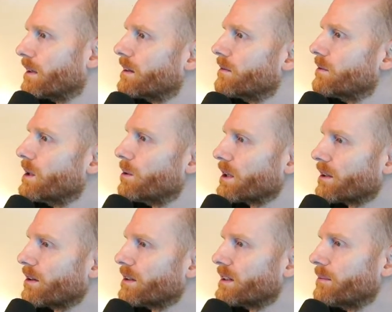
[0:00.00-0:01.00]
We are working
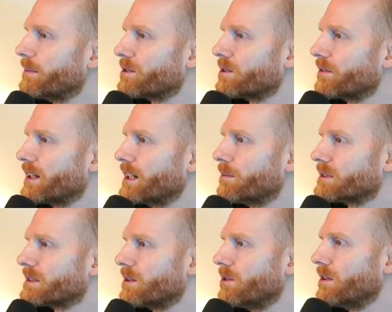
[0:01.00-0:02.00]
on the Metroidvania, but
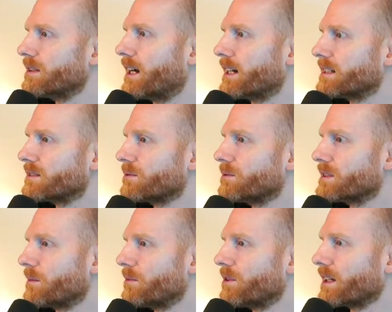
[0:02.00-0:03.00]
slower. The artist from the
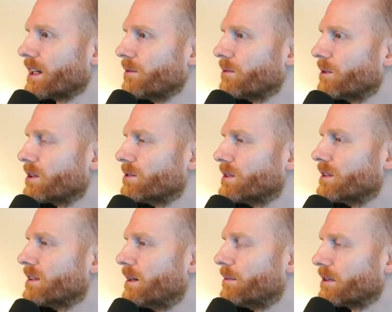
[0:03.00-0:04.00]
Samurai game will
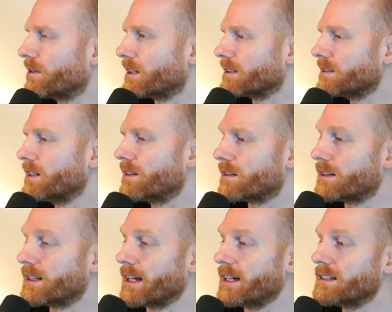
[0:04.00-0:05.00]
continue helping on underneath.
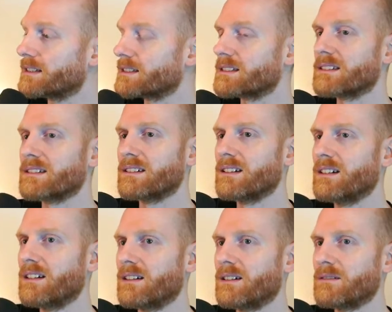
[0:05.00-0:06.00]
Nice.
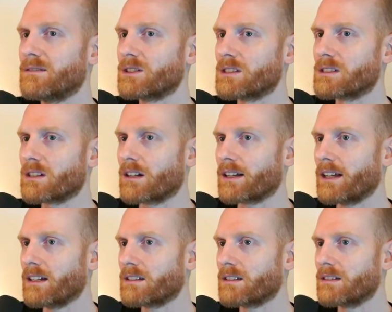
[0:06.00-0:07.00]
So it's gonna
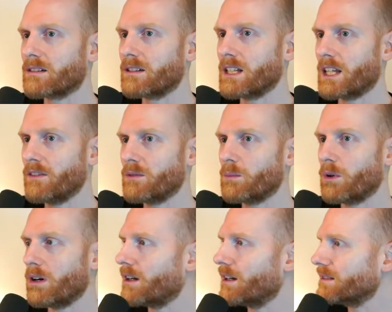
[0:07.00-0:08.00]
get even more
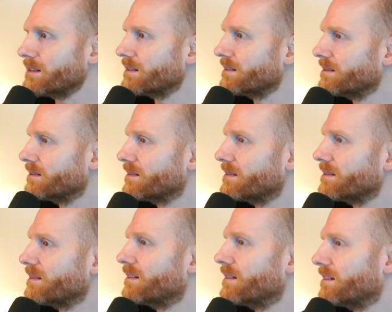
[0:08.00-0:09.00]
art.
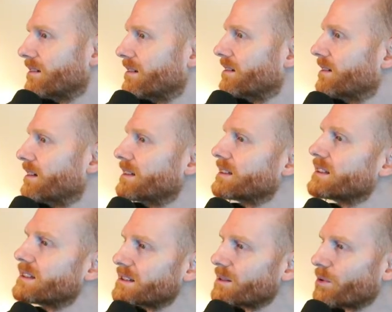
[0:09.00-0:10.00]
This
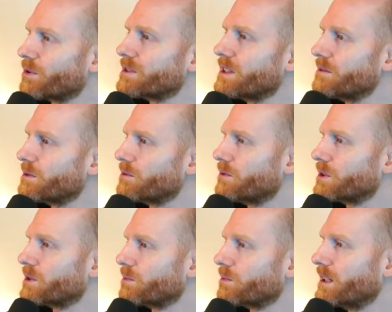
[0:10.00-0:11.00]
is the prototype of what
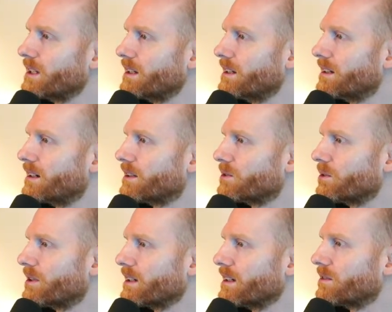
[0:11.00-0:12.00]
we are
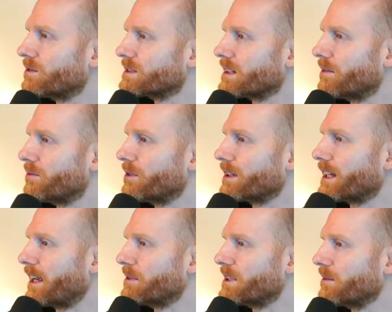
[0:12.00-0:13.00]
doing. It was done for a
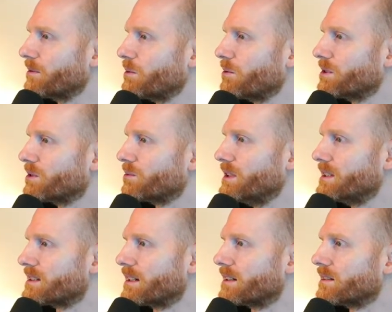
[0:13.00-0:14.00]
game jam. We want to
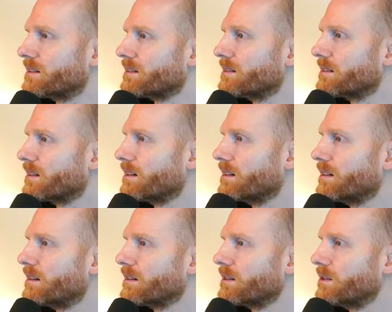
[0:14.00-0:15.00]
redesign it.
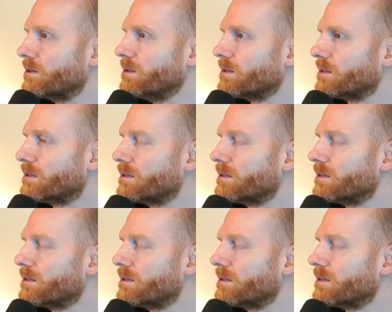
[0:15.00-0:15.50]
Cool.